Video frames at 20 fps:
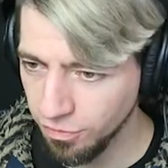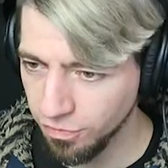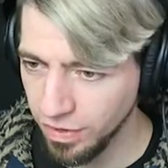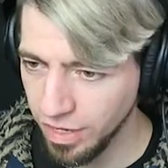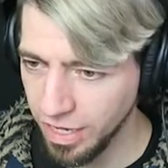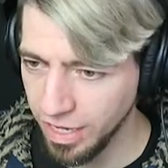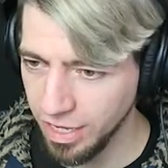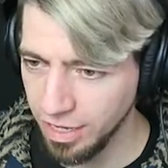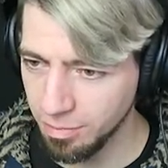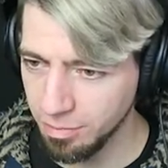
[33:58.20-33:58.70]

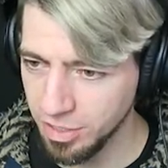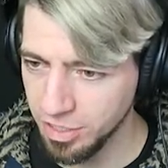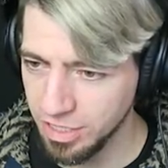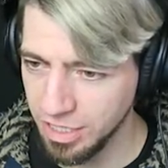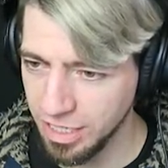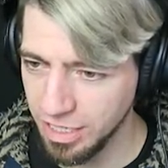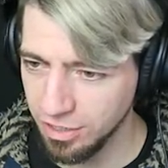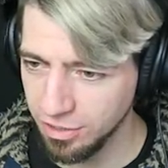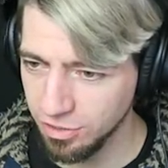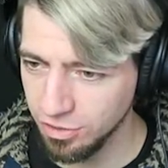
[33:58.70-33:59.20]
fire
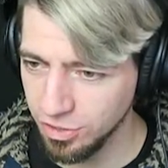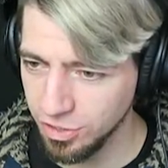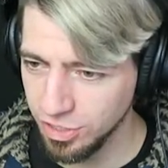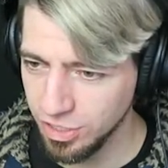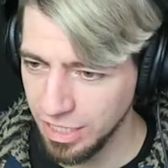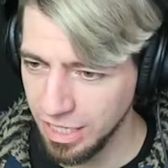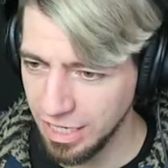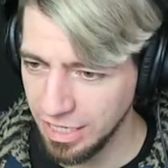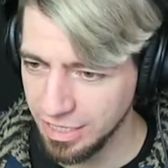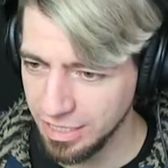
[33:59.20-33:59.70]

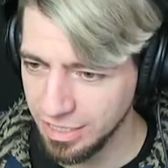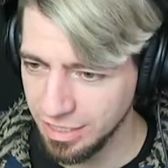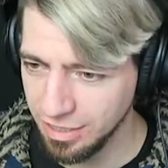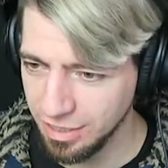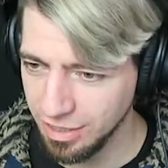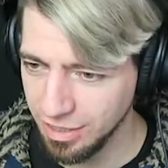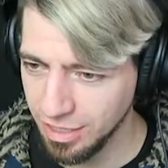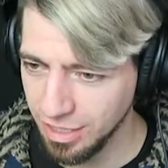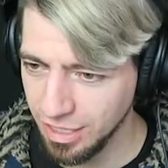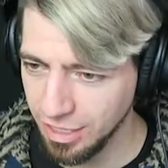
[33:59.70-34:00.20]
missiles at
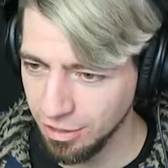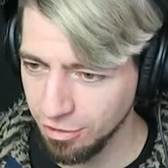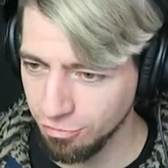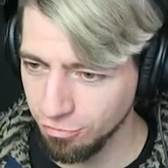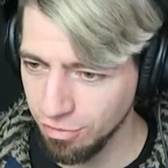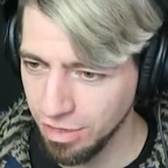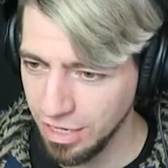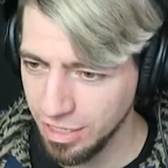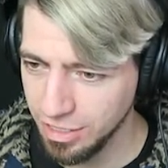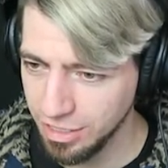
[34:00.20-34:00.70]
the
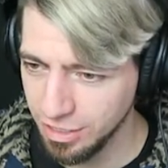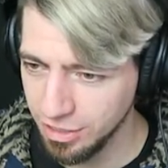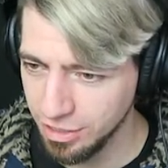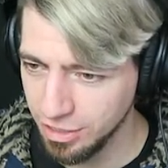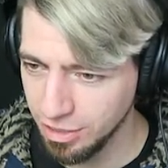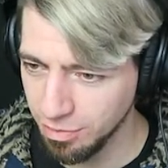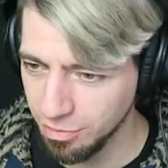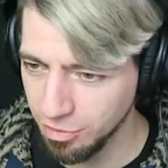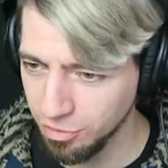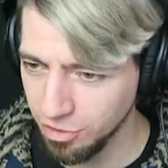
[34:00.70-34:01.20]
red
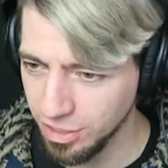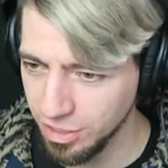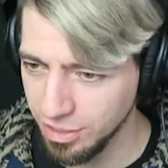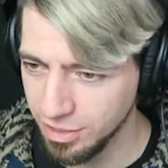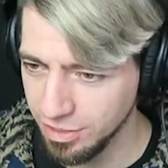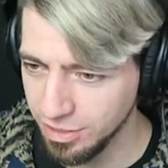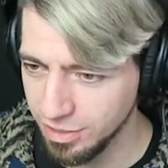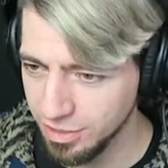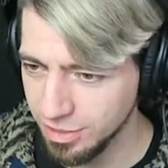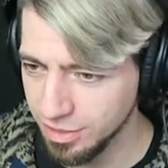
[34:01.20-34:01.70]
submarine.